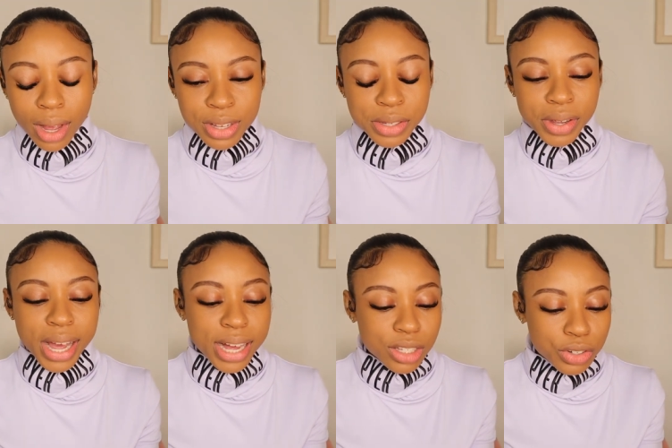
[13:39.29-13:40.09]
so
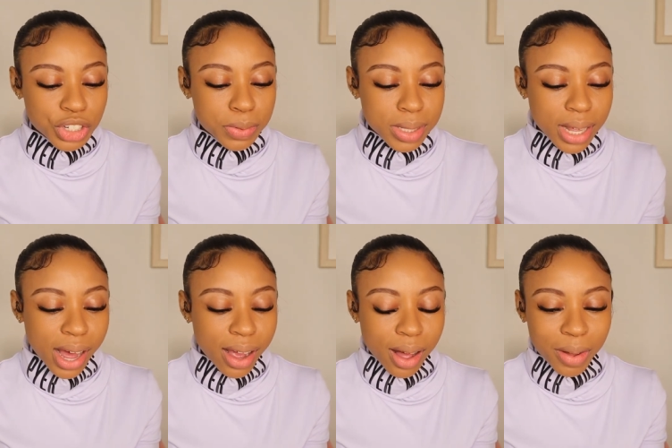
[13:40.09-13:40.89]
yeah, so she was
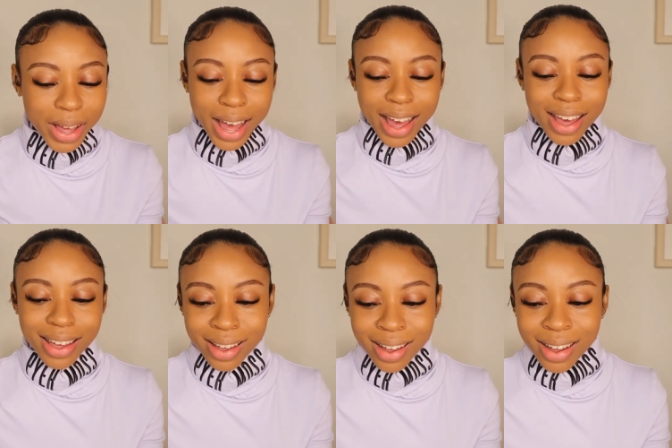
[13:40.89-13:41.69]
like,
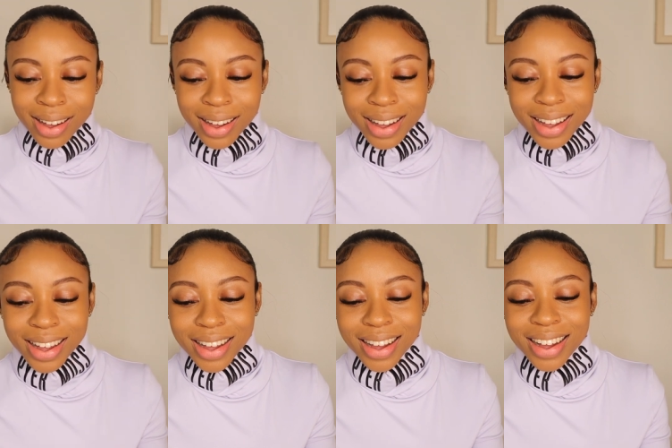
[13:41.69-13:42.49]
okay.
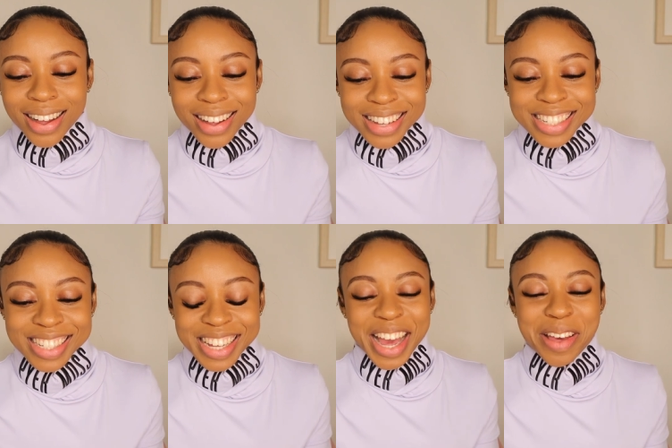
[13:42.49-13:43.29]
Uh,
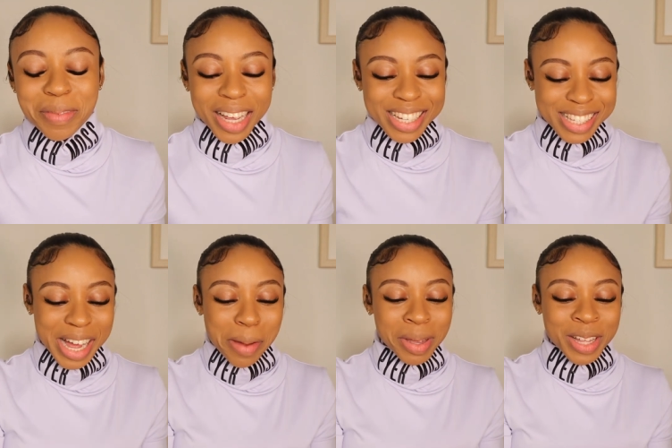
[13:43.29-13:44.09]
she gave me an
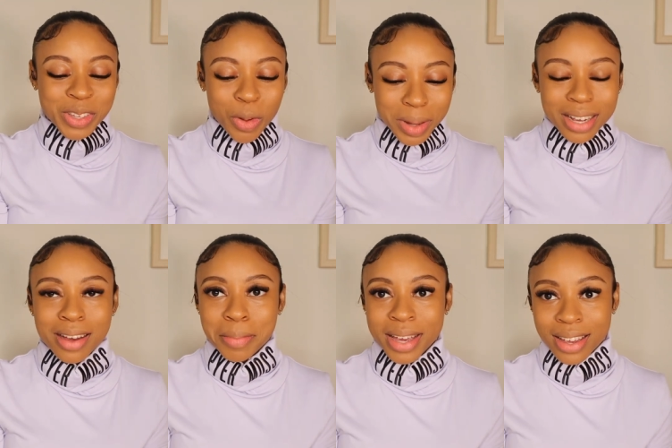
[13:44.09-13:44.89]
assignment and told me to
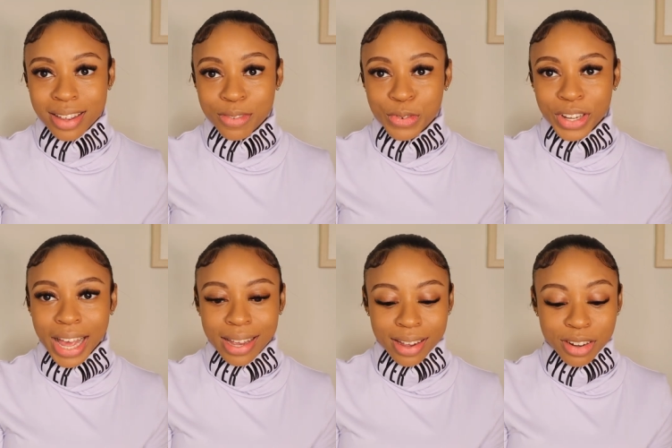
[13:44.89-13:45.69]
come in for
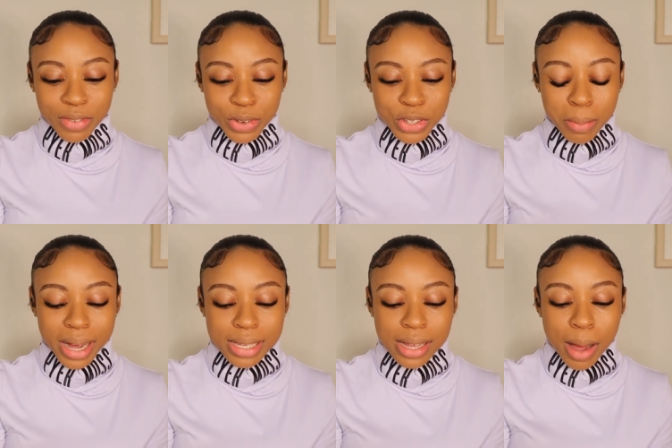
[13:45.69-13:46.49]
like an interview. So
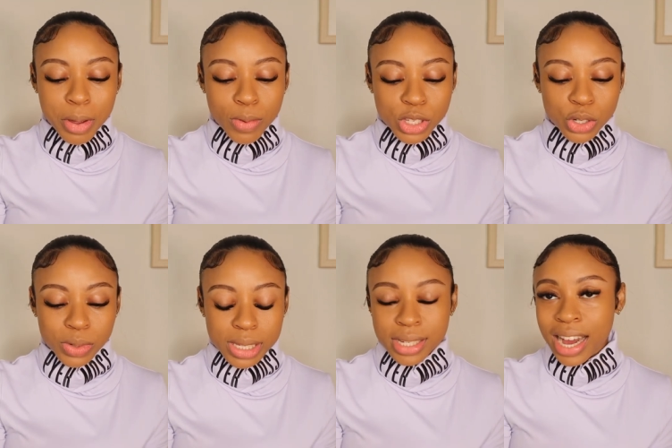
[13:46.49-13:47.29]
my assignment was to do
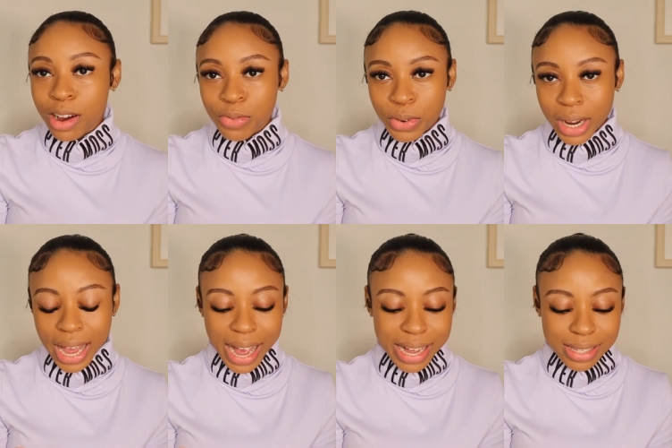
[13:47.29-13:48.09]
a style
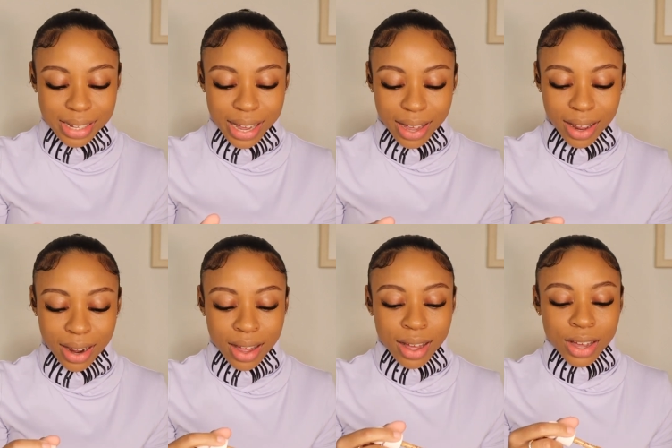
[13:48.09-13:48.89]
forecast
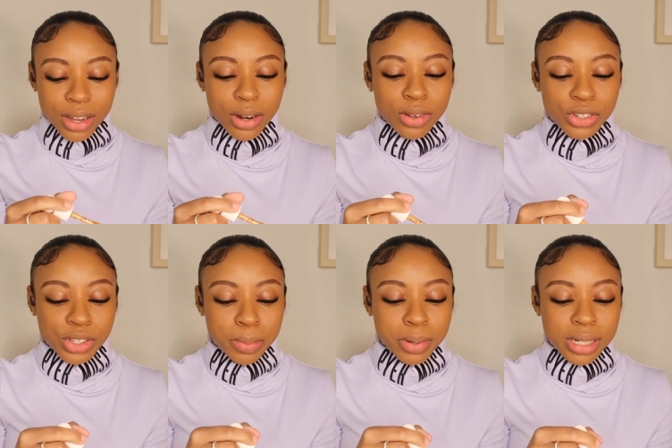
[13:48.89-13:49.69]
and, you know,
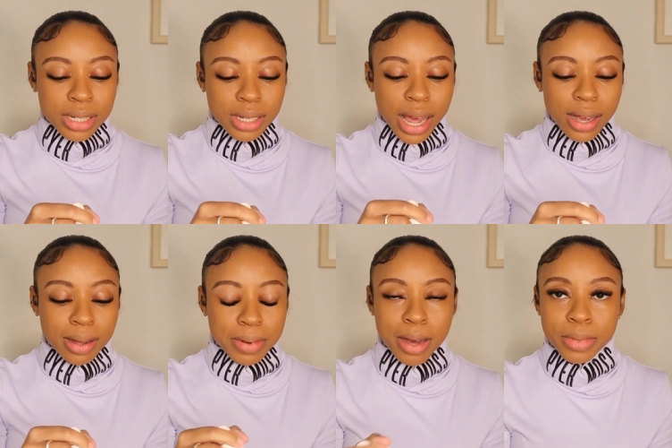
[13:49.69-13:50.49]
just to predict like
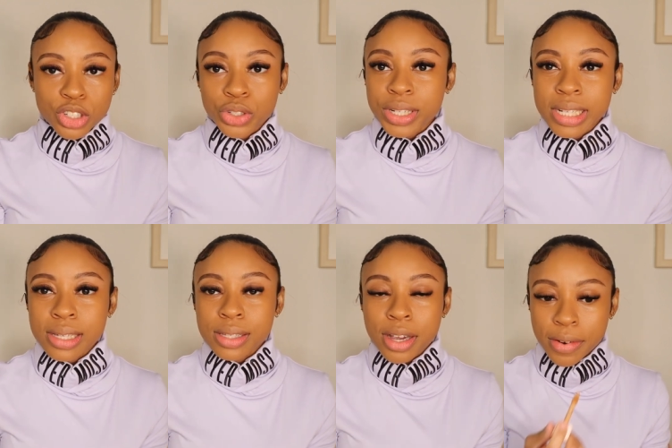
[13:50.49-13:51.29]
upcoming
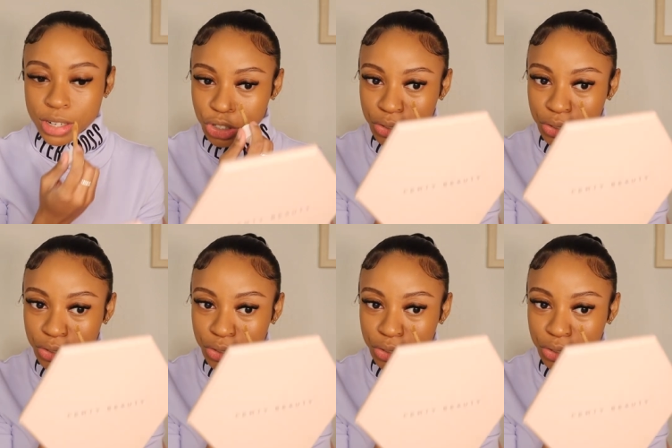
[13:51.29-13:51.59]
trends, current